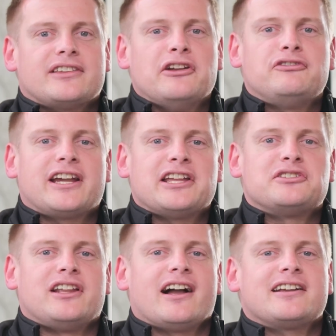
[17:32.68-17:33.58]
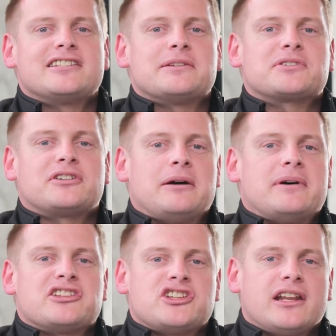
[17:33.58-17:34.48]
Don't forget to like and
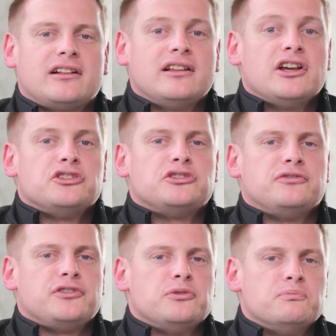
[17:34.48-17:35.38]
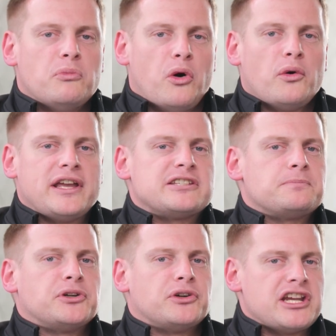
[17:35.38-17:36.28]
subscribe our channel to view more
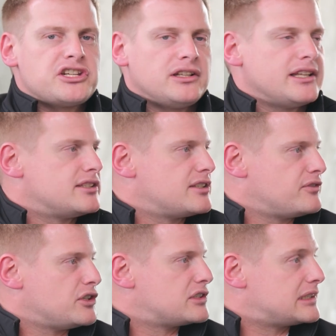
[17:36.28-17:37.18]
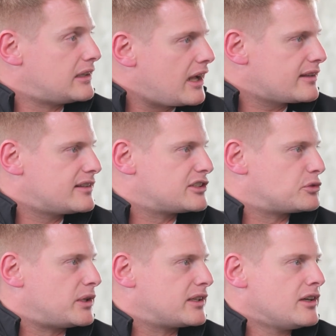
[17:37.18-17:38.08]
inspirational interviews like
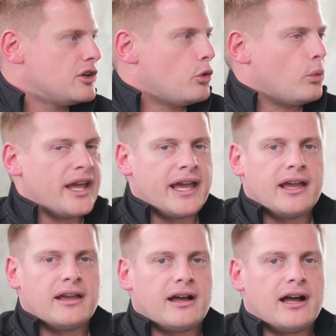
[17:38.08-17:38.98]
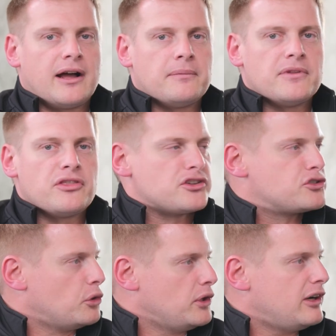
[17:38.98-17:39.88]
this one, where
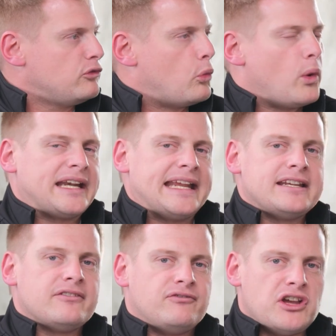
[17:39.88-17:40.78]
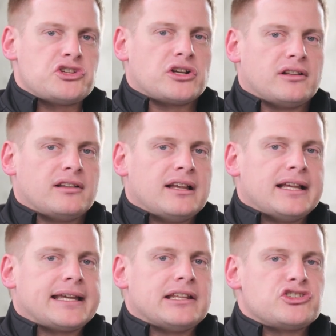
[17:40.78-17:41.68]
the story of one individual
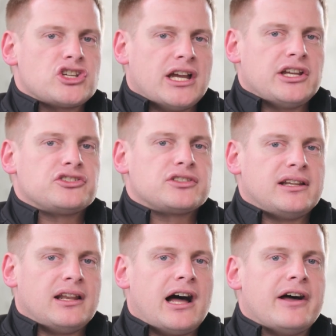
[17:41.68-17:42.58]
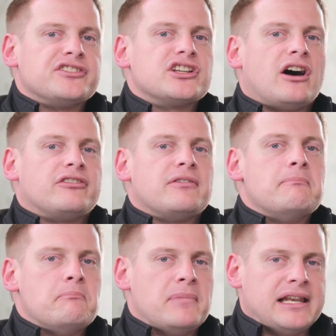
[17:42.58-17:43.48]
can change the lives of
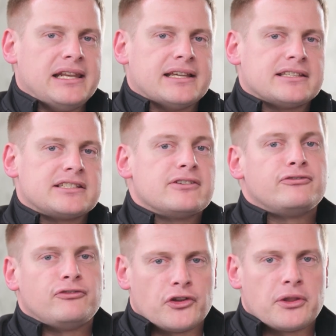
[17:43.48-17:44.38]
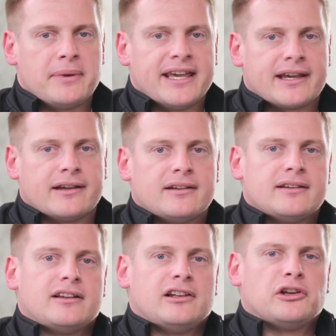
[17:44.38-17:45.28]
millions for the better.
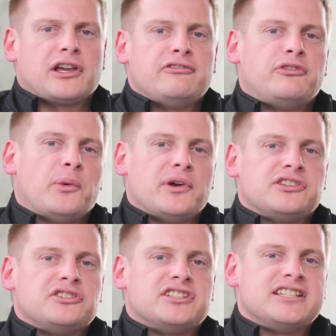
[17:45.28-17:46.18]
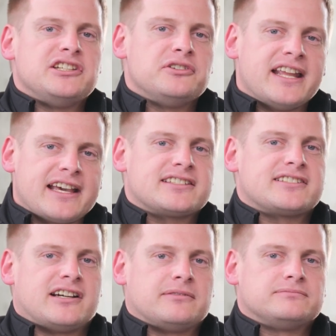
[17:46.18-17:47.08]
Looking forward to see you
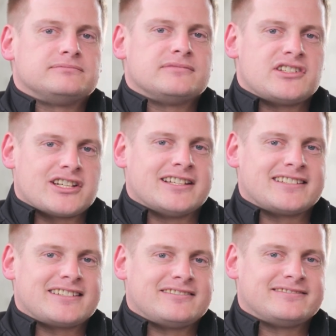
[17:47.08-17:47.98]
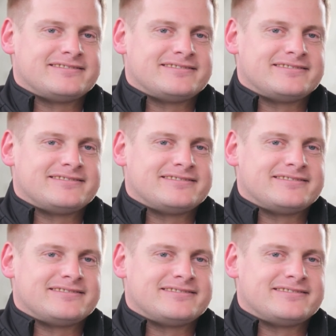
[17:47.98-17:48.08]
next time. Cheers.